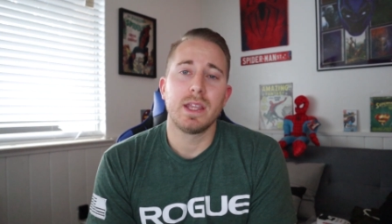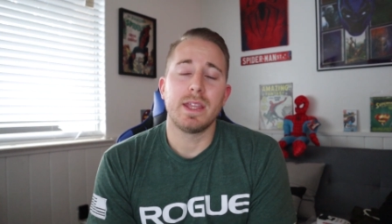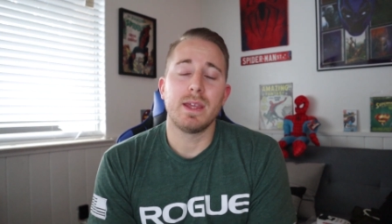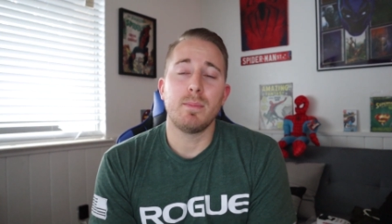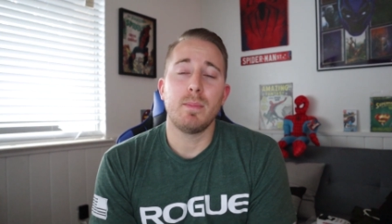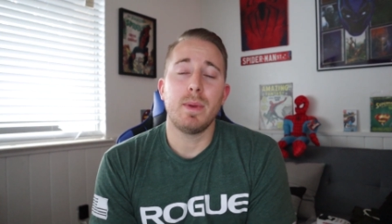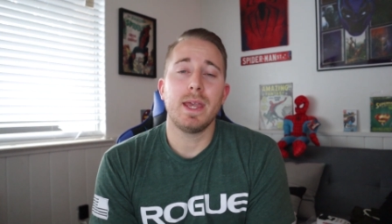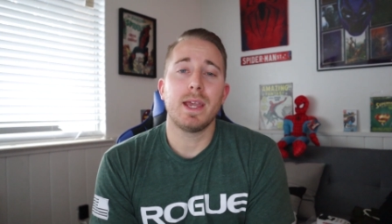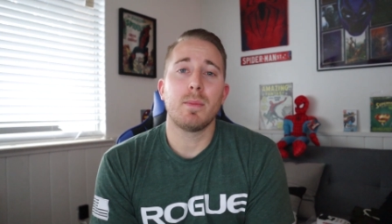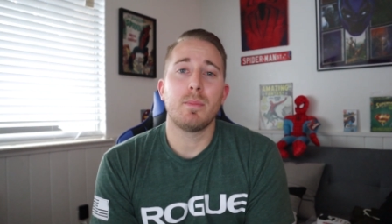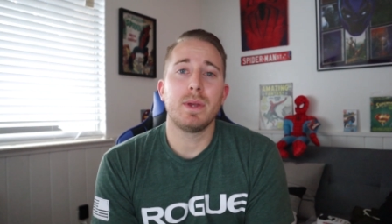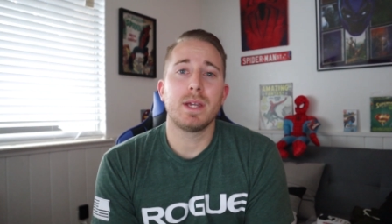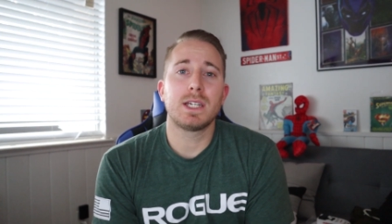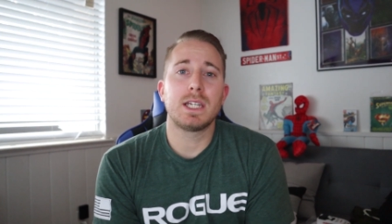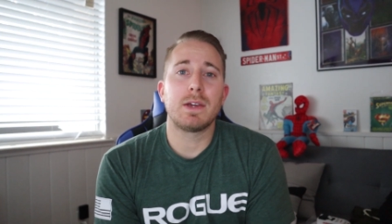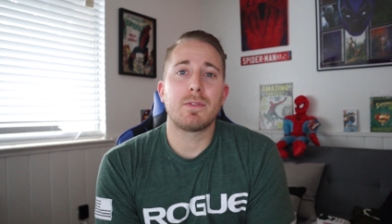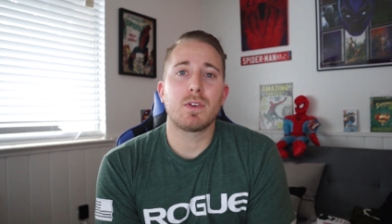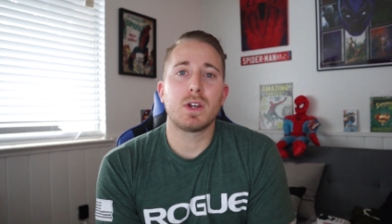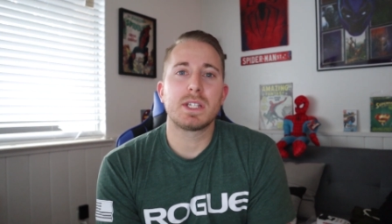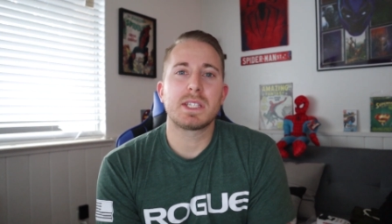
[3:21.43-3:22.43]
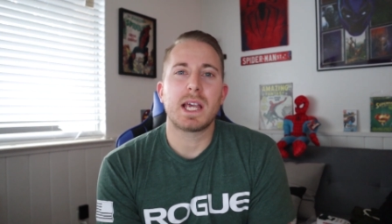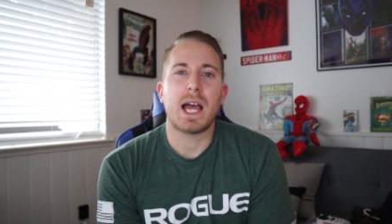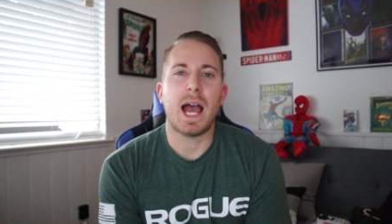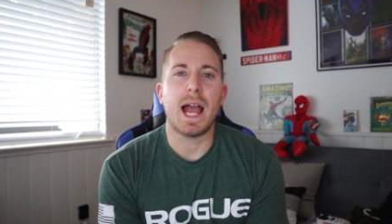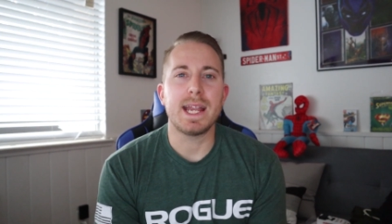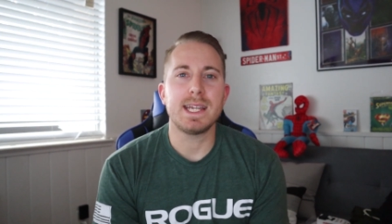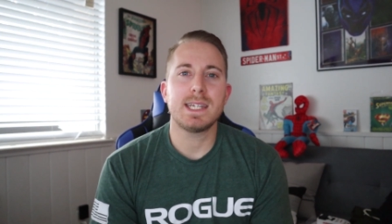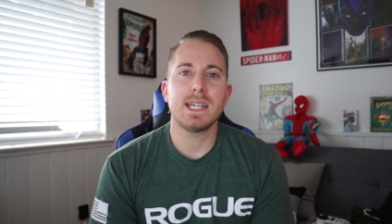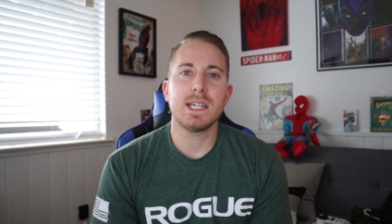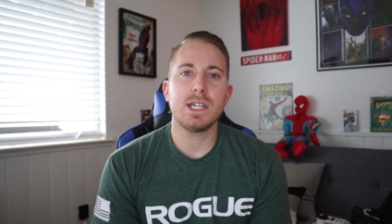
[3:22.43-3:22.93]
that make a big difference.
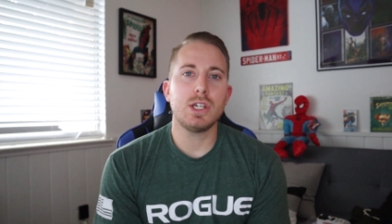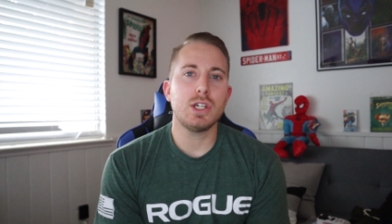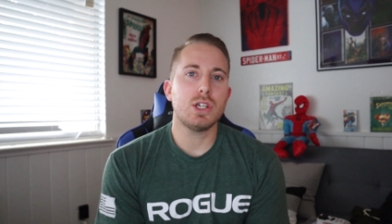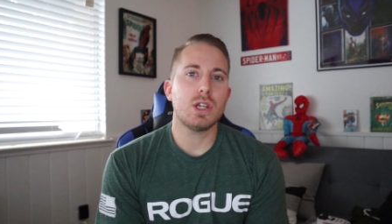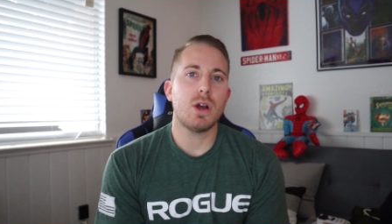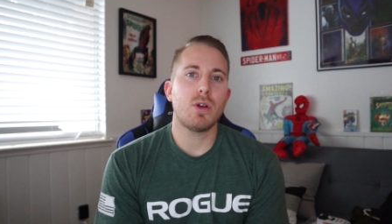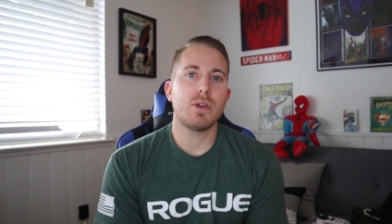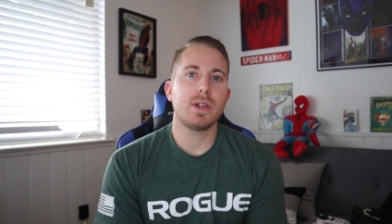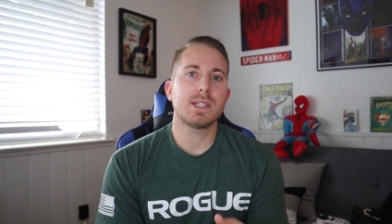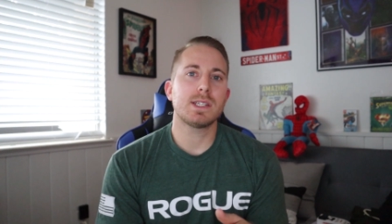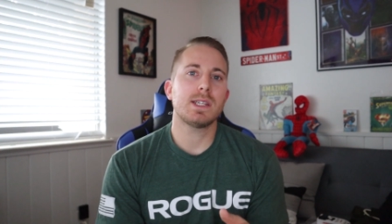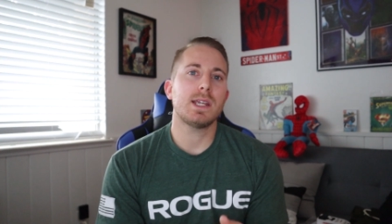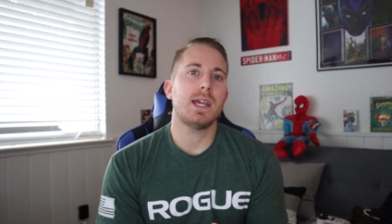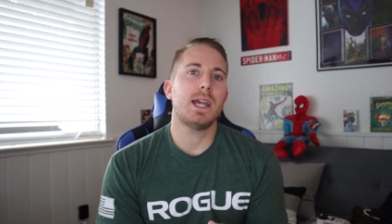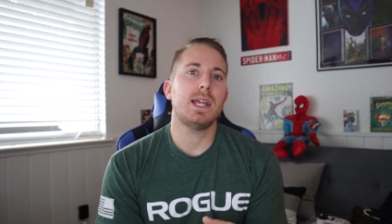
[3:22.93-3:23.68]
I didn't notice